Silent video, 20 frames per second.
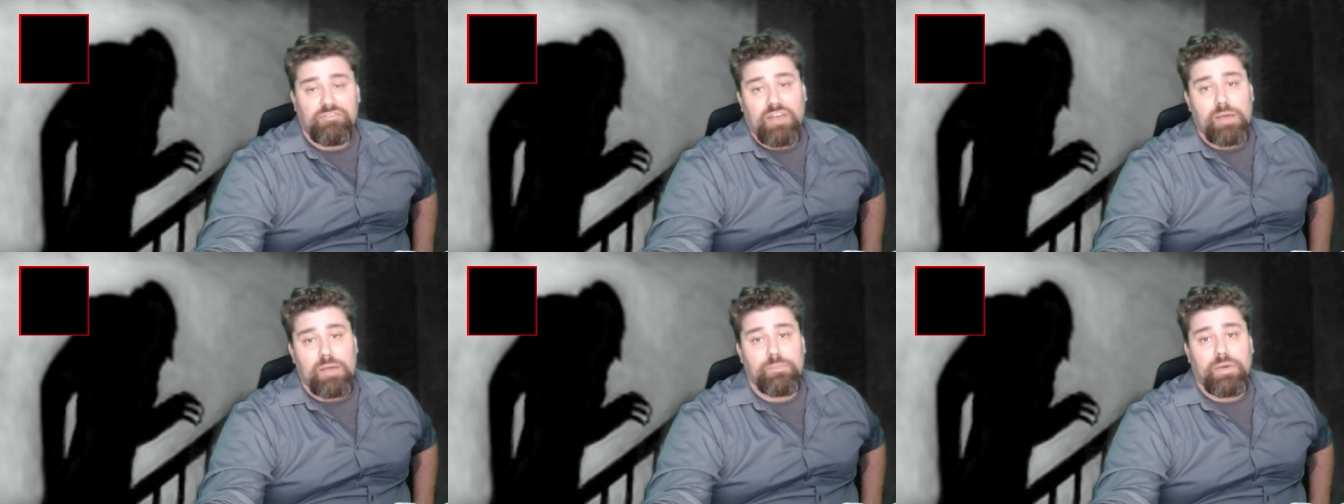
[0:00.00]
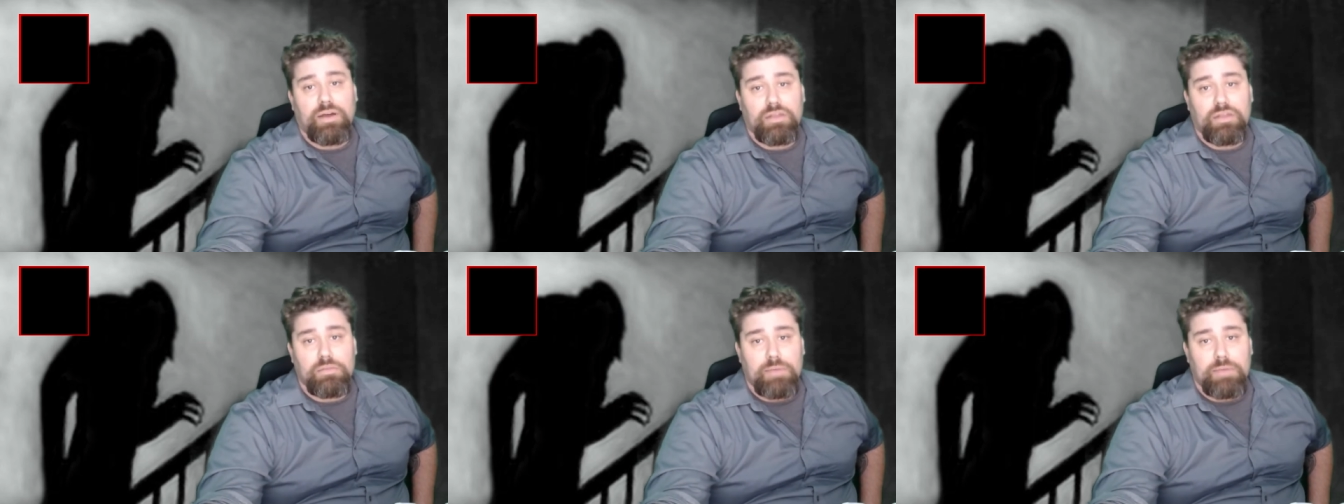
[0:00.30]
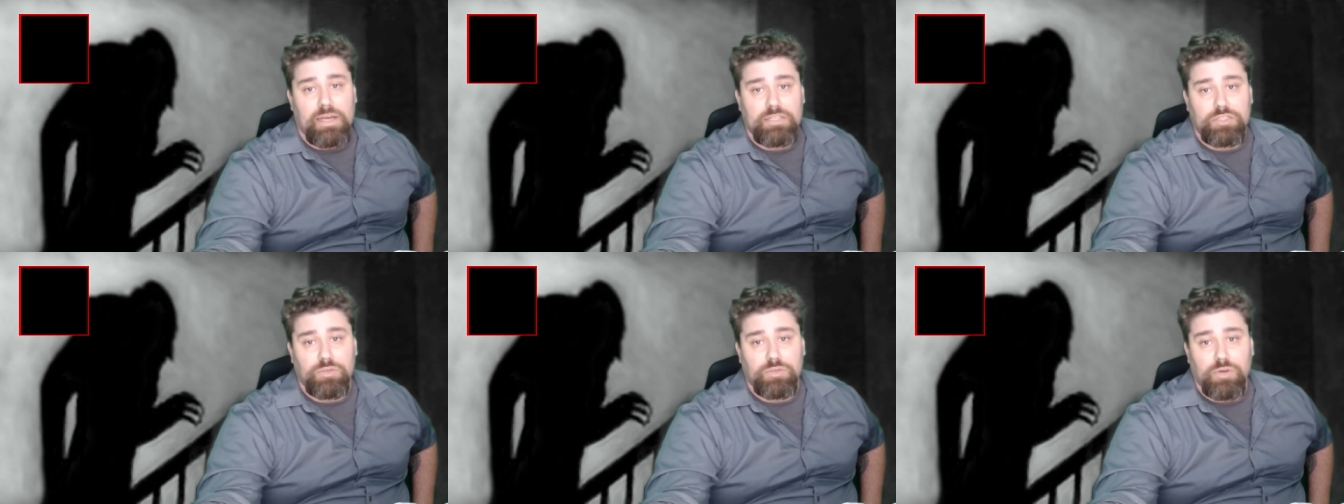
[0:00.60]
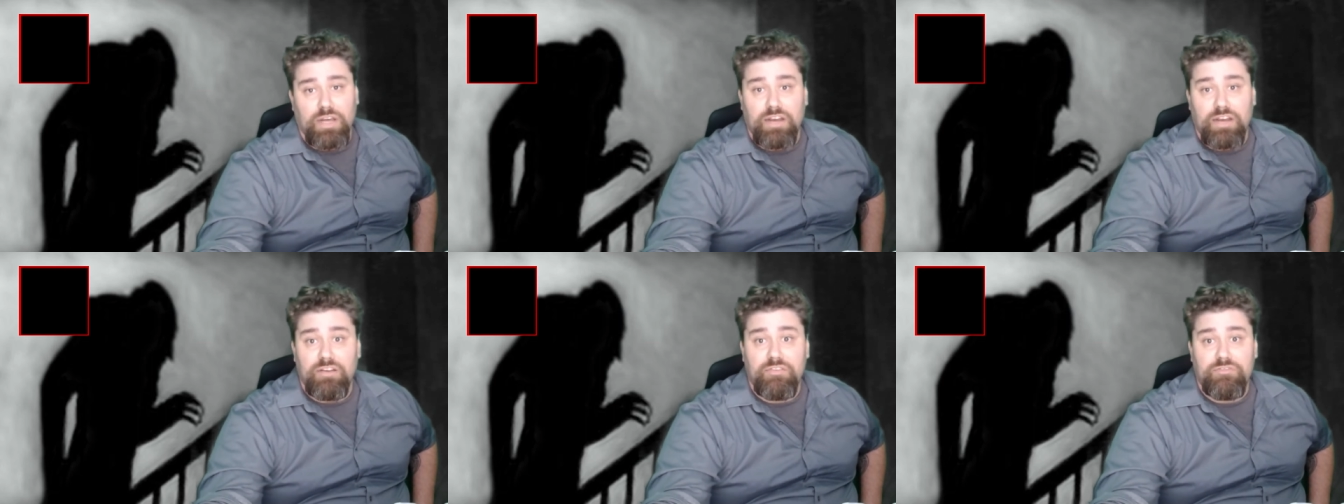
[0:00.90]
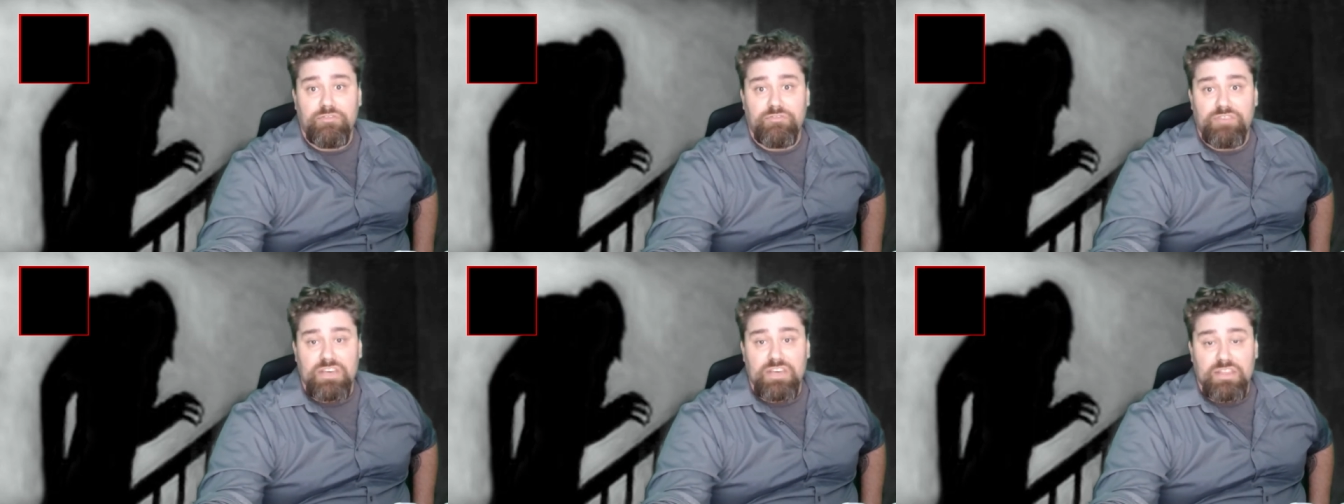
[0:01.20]
Vampire the Masquerade
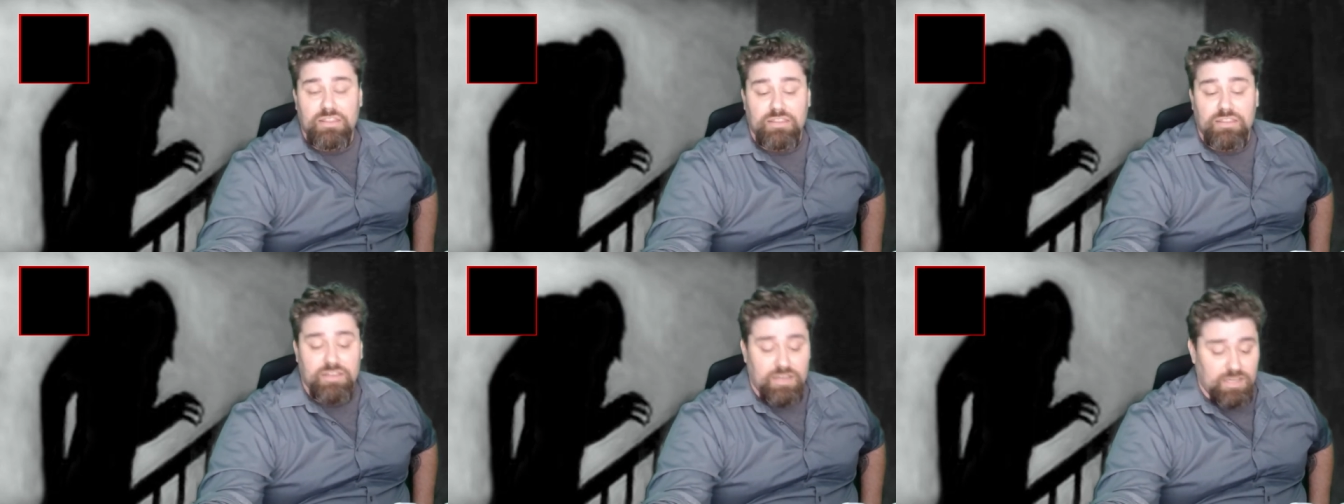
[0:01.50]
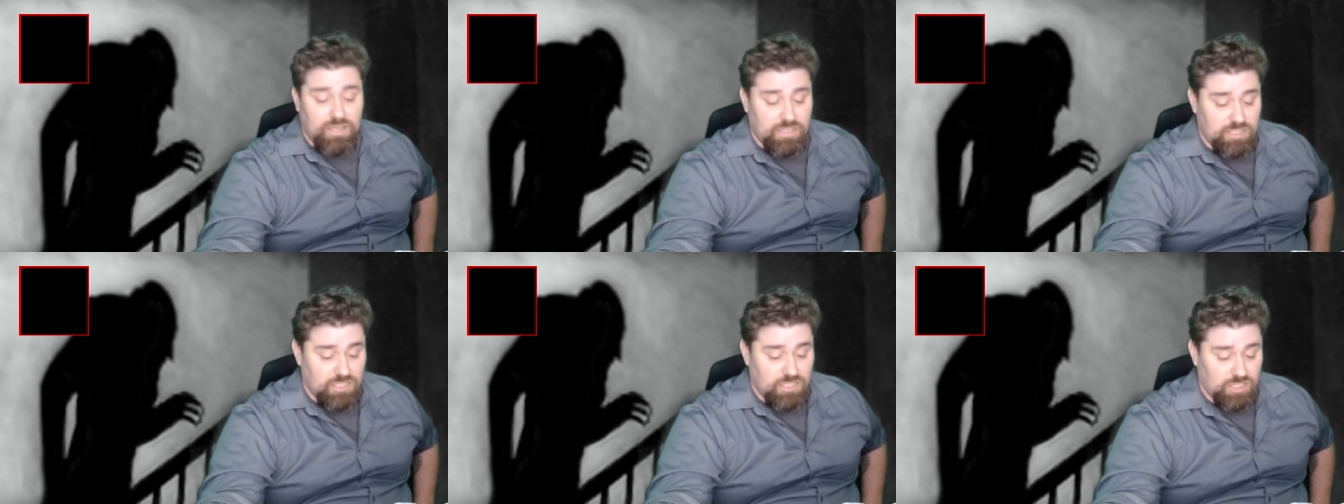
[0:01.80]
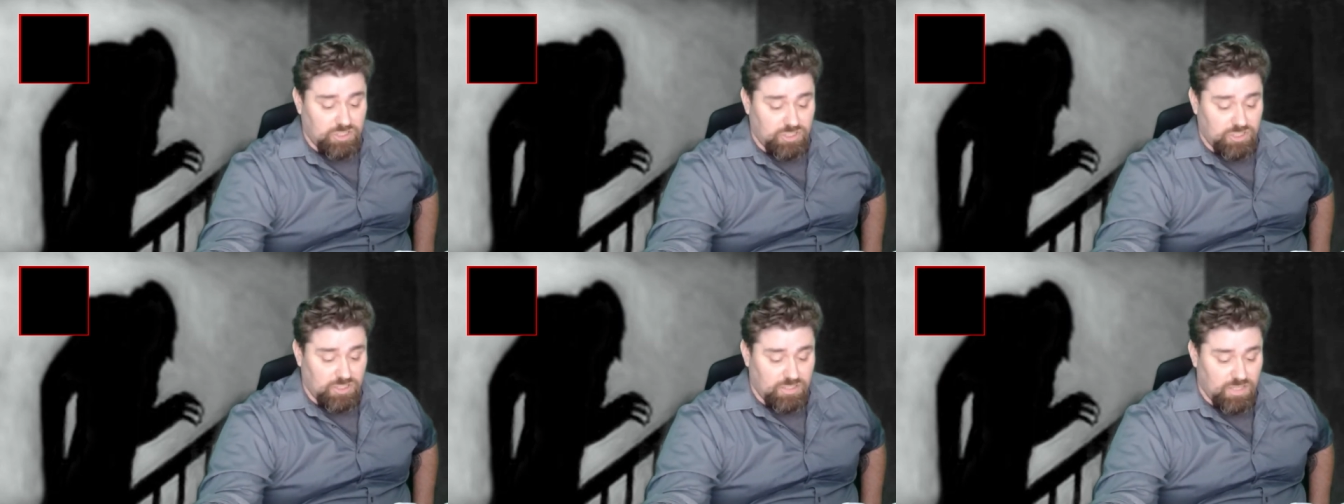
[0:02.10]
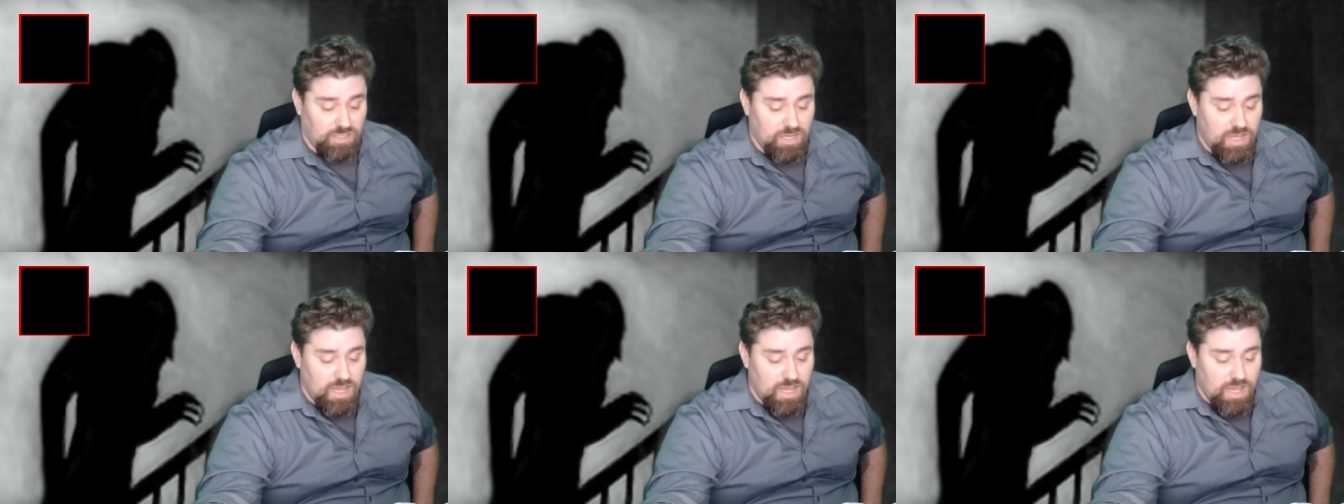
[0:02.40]
5th edition.